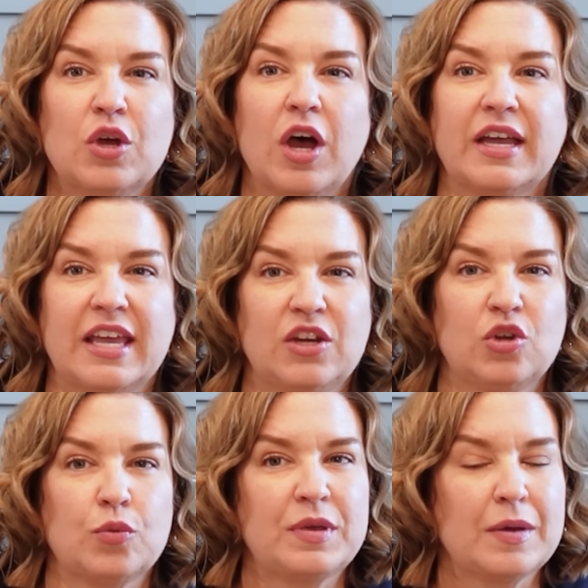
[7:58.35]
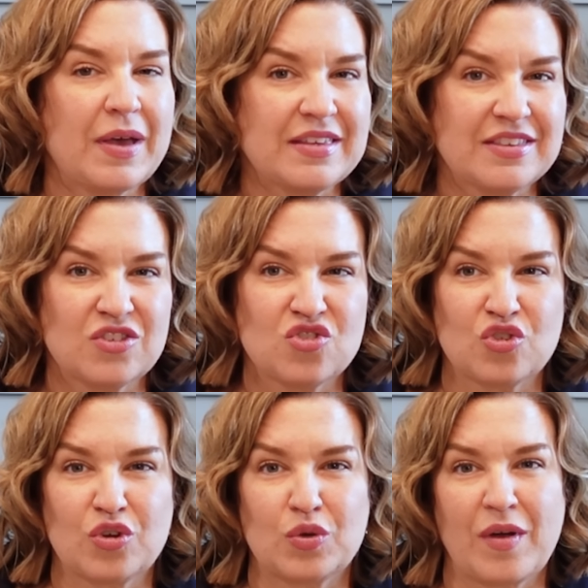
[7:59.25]
Again, your PMS is
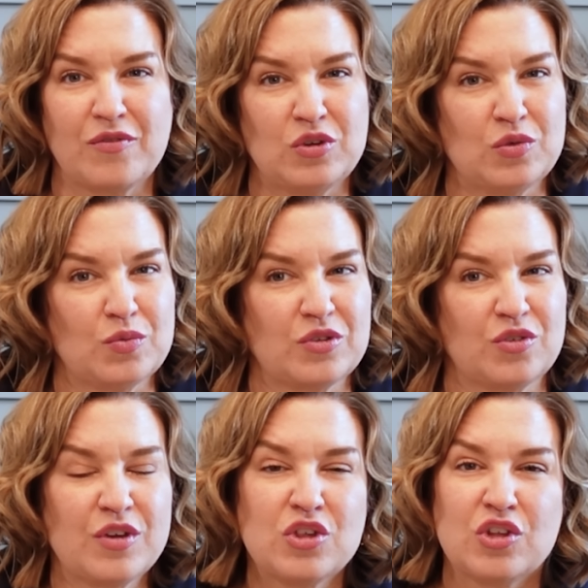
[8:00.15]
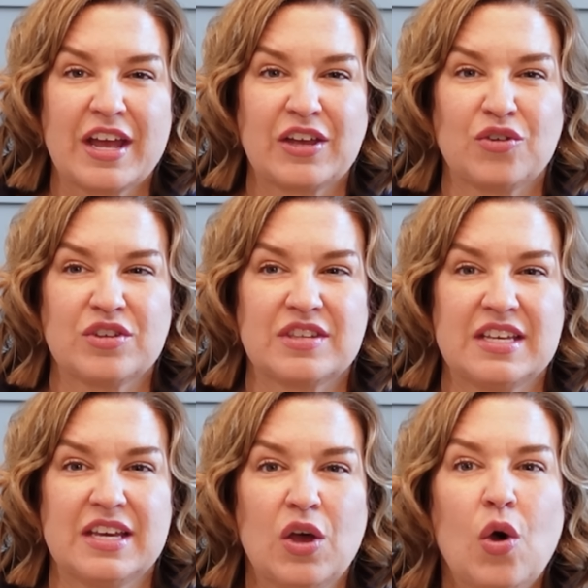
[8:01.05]
ensuring revenue and reservation
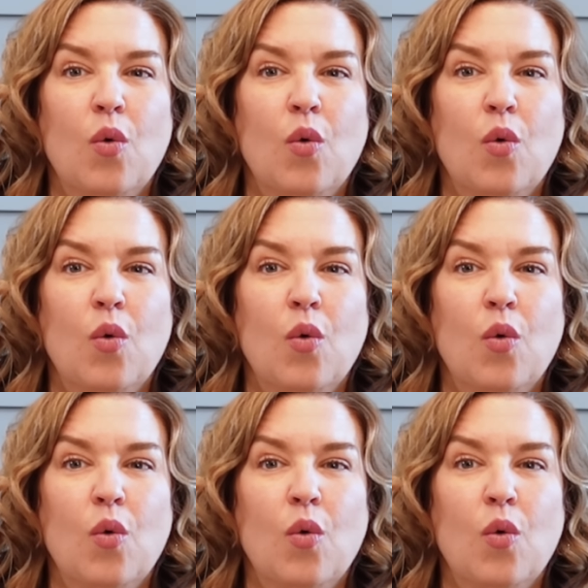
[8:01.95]
accuracy,